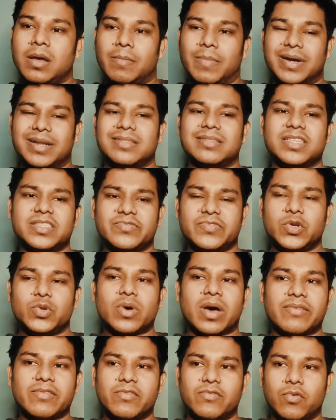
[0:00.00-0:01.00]
But in this
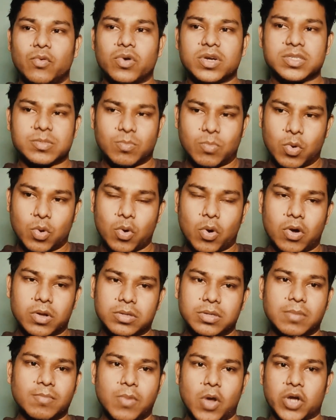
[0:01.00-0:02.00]
video, I will focus more
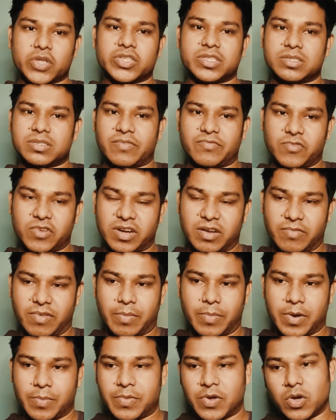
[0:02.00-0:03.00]
on the blockchain software
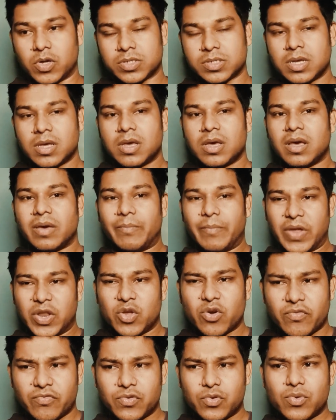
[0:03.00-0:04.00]
developer, because
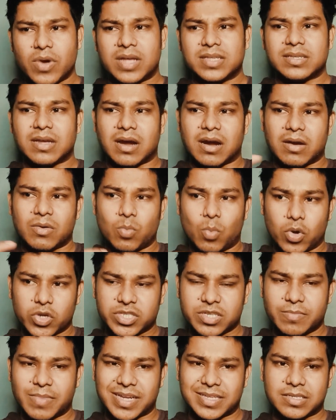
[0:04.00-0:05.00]
many of you guys are
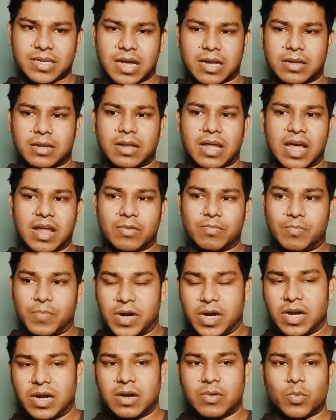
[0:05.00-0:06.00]
watching my channel and
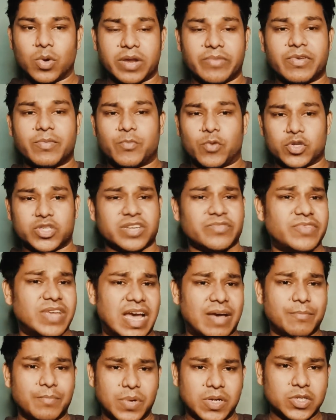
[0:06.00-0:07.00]
build whatever project we
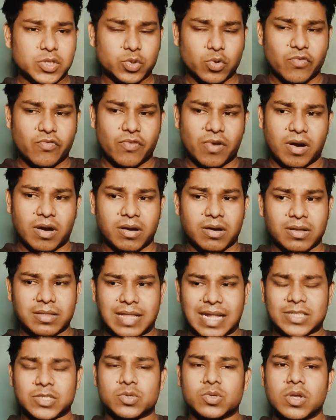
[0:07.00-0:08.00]
have built so far,
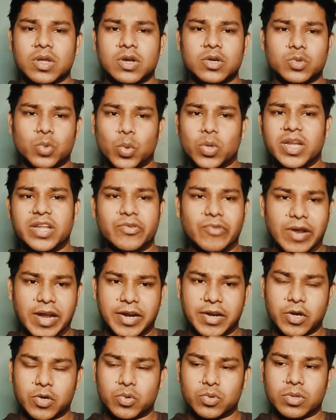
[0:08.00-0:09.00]
that's totally
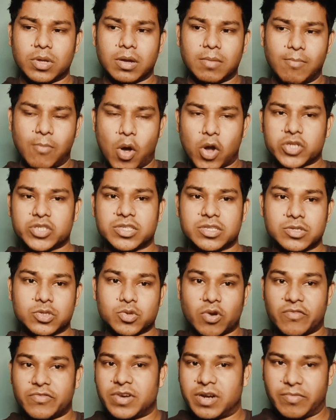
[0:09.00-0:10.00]
related to the blockchain
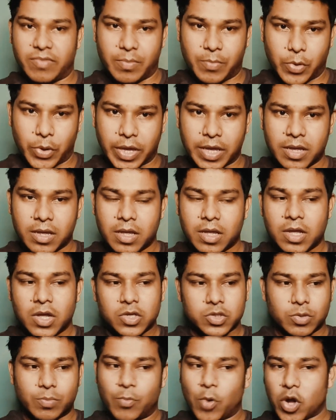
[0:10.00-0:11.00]
software developer. Okay,
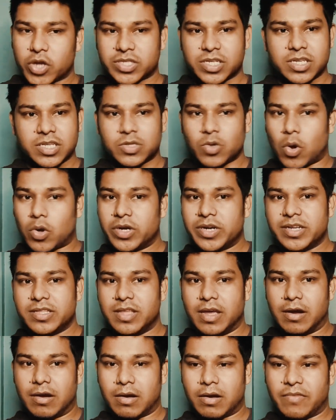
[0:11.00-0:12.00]
so blockchain is already
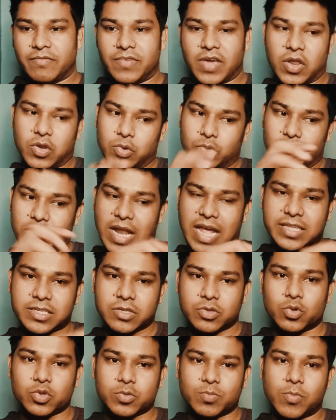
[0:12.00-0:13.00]
there, we are
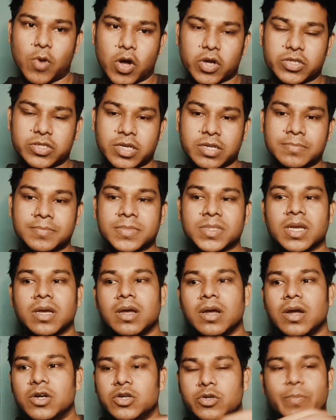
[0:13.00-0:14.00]
utilizing those blockchain
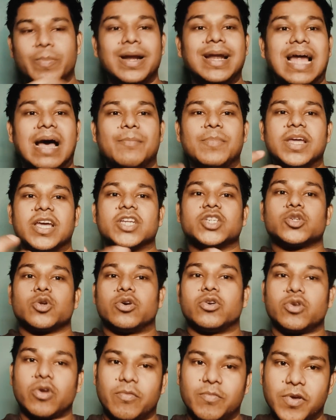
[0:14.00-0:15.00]
to build application
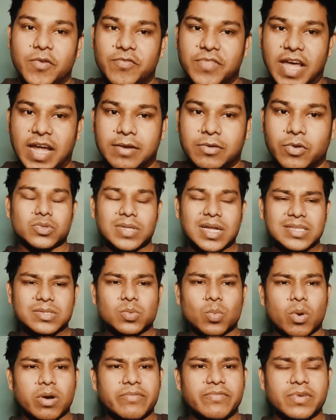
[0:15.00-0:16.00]
on top of that. So
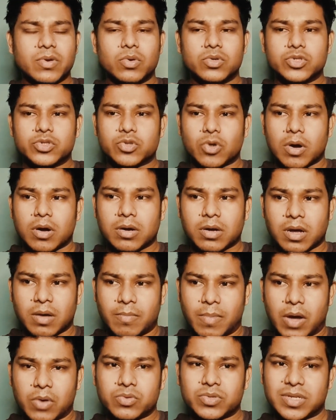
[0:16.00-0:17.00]
that's what we're going to talk
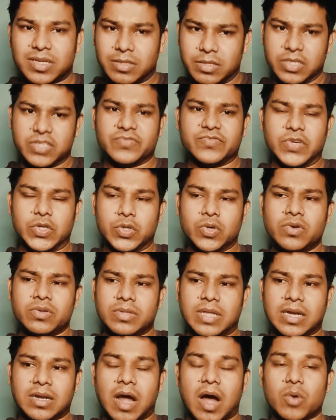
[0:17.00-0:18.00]
about in this video,
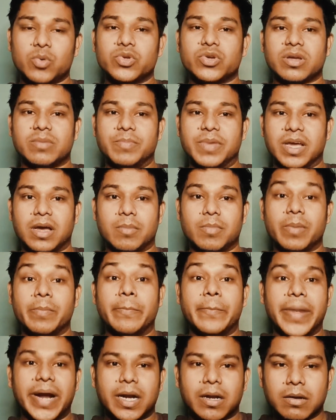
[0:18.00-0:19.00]
that how you can become a
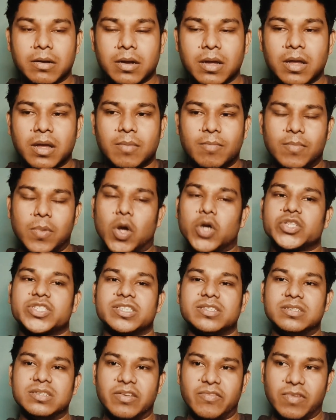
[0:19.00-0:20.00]
better
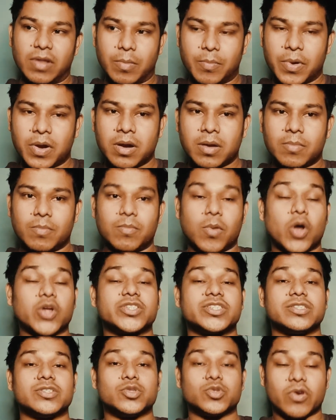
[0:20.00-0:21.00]
blockchain developer,
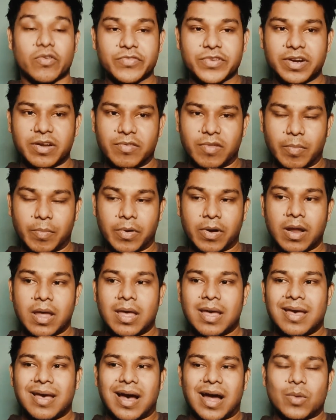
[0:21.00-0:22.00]
blockchain software developer,
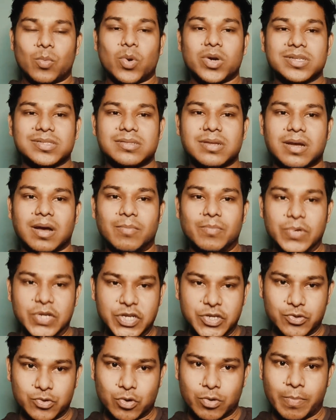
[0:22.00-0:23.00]
and what is the
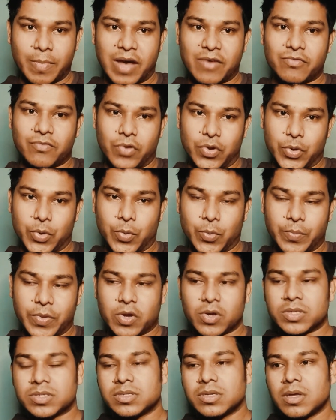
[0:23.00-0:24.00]
complete roadmap for you.
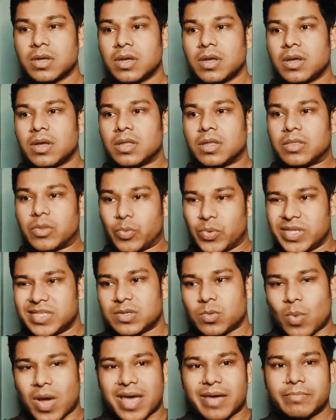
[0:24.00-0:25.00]
Because the
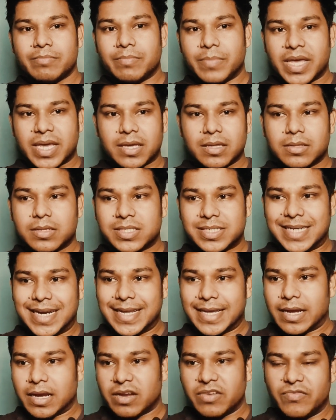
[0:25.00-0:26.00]
reason why I'm making this
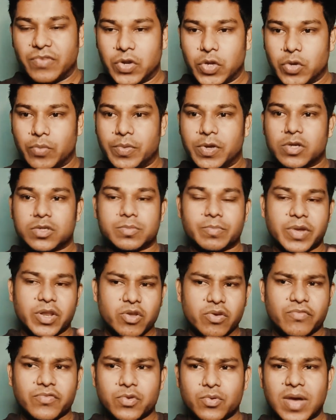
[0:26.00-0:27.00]
dedicated video, because
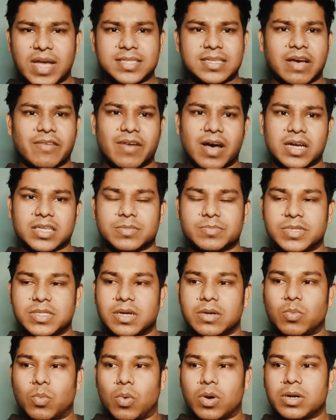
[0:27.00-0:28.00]
many of you guys have asked me
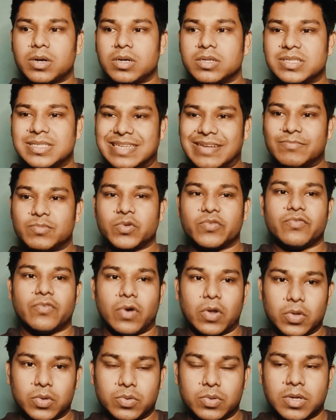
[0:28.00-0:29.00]
that what step to
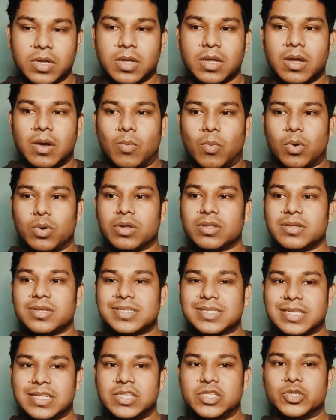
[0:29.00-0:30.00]
follow, what are the
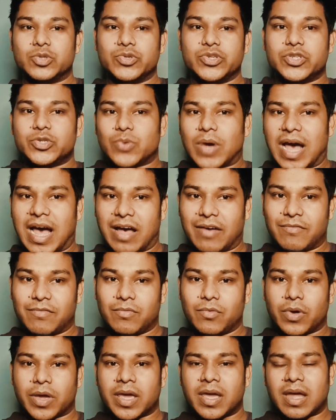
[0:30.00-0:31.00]
skills you need to have,
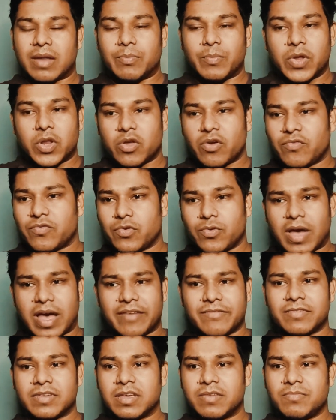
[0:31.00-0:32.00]
okay? And many of you
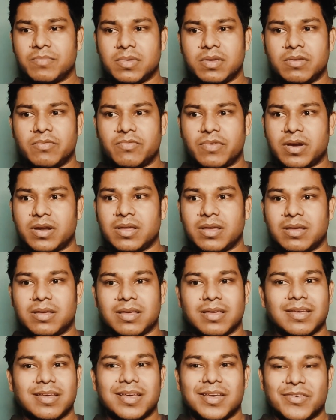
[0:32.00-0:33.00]
have given me very
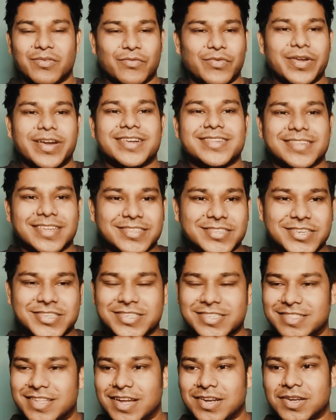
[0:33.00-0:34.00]
weird
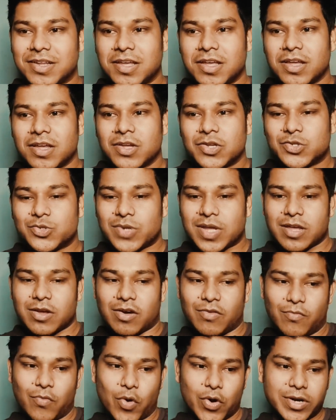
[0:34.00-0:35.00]
suggestion that should I
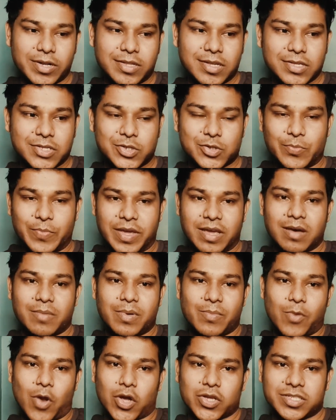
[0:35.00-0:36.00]
avoid this to
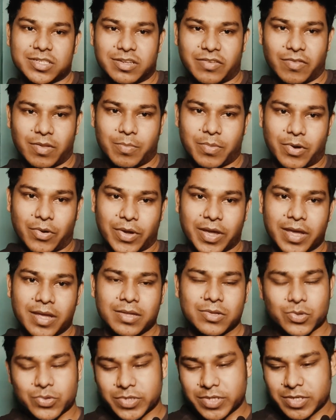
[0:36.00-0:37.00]
become a blockchain developer, okay?